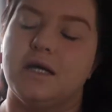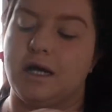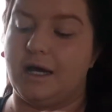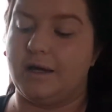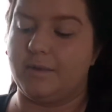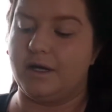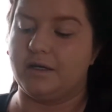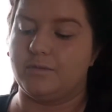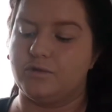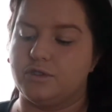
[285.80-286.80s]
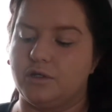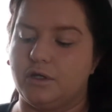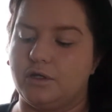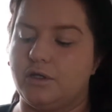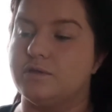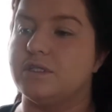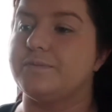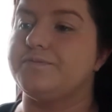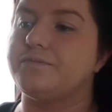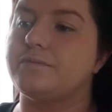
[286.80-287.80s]
And I'm also going to use it
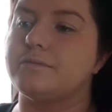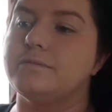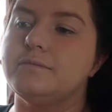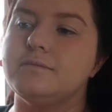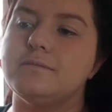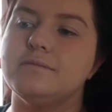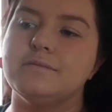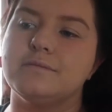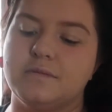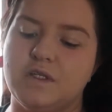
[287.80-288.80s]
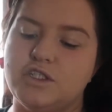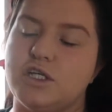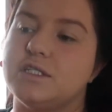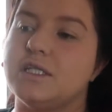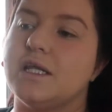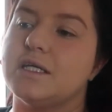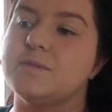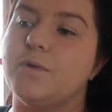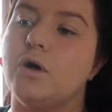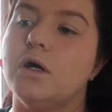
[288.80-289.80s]
just near that
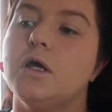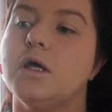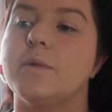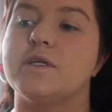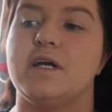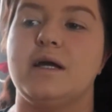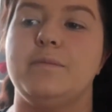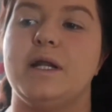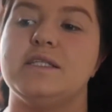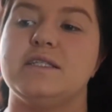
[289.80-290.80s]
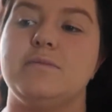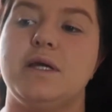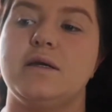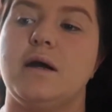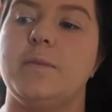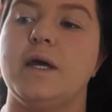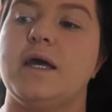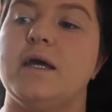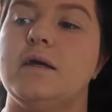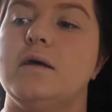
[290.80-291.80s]
spot, because I am placing makeup here.